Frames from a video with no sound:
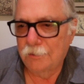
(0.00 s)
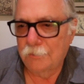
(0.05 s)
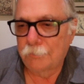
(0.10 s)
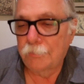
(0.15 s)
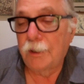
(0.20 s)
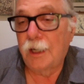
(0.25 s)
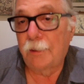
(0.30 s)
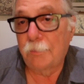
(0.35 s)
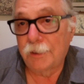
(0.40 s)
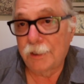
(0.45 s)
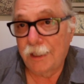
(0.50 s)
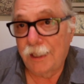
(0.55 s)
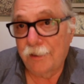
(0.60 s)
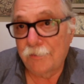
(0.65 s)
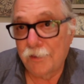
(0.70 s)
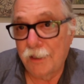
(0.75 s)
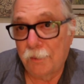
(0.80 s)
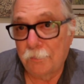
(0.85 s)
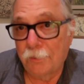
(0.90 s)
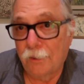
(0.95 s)
probably
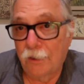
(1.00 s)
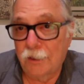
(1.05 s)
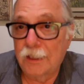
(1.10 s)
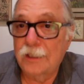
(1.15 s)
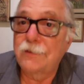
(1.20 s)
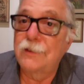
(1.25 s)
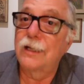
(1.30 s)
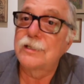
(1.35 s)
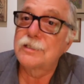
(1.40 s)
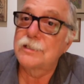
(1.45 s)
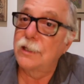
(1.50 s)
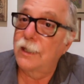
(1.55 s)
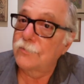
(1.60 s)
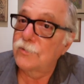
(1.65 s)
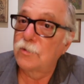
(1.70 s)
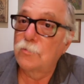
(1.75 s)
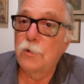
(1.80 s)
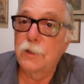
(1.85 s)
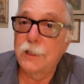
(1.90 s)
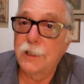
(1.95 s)
at that market. That's not
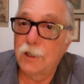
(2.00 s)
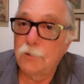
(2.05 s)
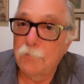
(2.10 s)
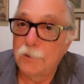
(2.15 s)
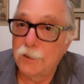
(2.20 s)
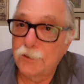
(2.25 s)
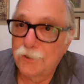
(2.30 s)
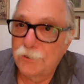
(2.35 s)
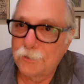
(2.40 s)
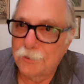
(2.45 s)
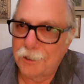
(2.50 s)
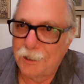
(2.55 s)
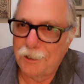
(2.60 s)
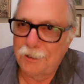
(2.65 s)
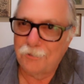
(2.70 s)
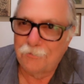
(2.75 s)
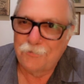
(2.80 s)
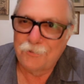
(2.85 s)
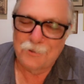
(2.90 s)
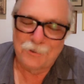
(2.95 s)
the one I went to
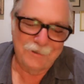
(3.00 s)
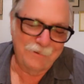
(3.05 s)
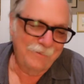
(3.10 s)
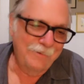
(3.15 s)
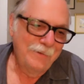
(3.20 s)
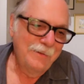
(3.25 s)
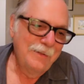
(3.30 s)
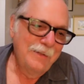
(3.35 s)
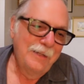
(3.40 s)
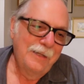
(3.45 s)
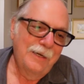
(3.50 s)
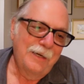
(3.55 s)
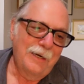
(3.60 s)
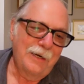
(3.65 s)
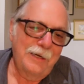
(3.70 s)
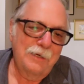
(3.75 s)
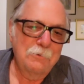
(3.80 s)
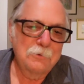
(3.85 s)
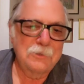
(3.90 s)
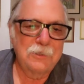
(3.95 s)
ever.
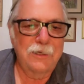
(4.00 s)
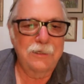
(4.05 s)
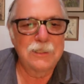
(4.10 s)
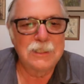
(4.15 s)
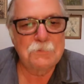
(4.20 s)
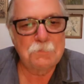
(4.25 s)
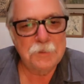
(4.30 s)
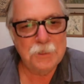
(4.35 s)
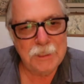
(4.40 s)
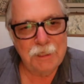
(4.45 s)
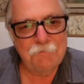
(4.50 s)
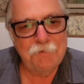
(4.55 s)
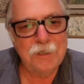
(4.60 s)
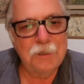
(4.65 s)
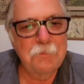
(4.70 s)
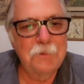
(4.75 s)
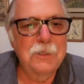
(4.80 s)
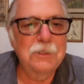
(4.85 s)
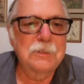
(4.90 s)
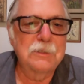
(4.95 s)
I was on a specific
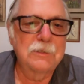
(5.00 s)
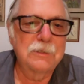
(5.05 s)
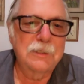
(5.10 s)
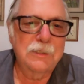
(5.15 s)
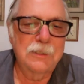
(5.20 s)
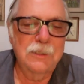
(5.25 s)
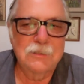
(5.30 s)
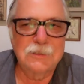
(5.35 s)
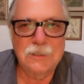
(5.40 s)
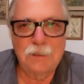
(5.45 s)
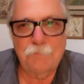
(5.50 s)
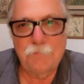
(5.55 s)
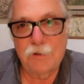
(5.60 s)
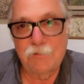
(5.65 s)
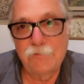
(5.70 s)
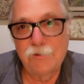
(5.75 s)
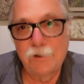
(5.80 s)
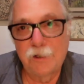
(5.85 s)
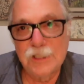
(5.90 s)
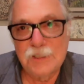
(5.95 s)
mission to get
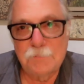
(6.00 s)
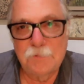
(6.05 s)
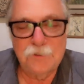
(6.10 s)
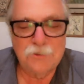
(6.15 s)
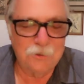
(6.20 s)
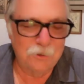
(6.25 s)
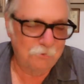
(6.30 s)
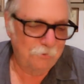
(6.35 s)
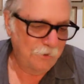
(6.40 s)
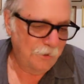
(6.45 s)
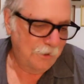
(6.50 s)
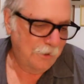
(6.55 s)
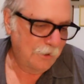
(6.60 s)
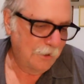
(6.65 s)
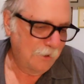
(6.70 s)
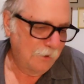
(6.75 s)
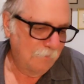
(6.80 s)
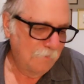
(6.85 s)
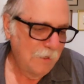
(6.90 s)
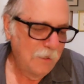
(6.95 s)
something very specific.
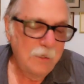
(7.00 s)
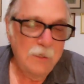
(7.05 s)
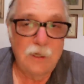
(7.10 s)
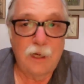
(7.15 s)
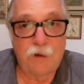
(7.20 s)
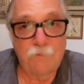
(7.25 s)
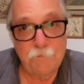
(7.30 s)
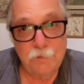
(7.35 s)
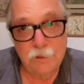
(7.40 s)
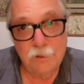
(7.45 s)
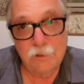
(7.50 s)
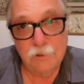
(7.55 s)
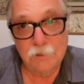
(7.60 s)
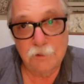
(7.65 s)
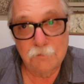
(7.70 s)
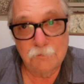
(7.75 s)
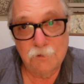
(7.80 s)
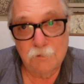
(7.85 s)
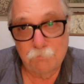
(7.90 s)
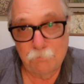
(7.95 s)
I've been
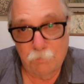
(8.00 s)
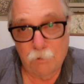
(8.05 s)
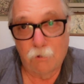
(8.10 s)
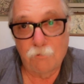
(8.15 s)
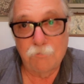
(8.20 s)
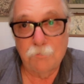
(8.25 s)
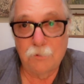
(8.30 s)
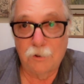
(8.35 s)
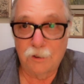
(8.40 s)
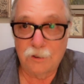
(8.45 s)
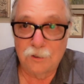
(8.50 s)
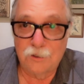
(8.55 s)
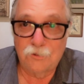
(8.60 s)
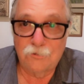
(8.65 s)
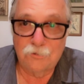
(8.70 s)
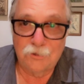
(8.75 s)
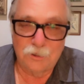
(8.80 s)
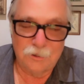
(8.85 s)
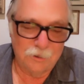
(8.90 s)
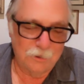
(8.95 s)
to both
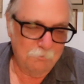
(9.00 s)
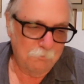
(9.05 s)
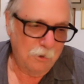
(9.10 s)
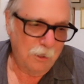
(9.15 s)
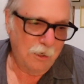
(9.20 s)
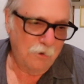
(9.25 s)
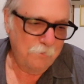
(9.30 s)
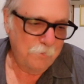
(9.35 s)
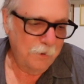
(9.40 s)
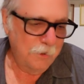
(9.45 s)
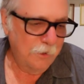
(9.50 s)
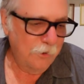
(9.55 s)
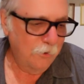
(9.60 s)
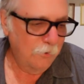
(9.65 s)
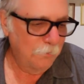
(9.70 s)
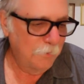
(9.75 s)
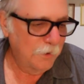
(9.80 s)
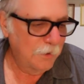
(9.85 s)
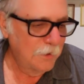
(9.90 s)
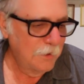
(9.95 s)
markets, well, I've been here,
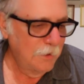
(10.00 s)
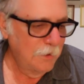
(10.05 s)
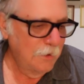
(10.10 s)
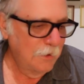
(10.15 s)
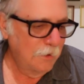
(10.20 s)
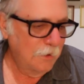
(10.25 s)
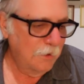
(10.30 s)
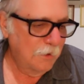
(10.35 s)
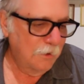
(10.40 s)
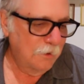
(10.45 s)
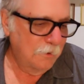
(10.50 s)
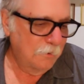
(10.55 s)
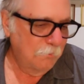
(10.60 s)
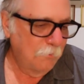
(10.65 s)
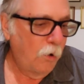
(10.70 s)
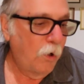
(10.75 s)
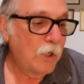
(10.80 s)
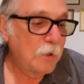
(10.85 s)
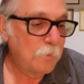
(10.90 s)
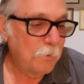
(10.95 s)
but
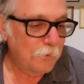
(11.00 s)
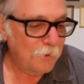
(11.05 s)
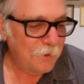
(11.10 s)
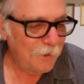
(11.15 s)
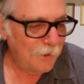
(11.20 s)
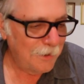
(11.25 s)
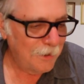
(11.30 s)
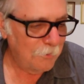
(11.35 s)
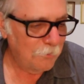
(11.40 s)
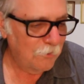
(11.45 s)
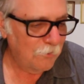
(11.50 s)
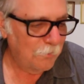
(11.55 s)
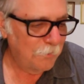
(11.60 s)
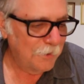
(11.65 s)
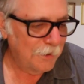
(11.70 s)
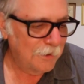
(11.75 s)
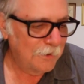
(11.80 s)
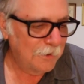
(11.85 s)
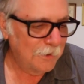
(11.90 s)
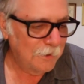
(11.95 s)
multiple times,
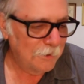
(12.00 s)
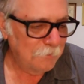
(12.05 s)
but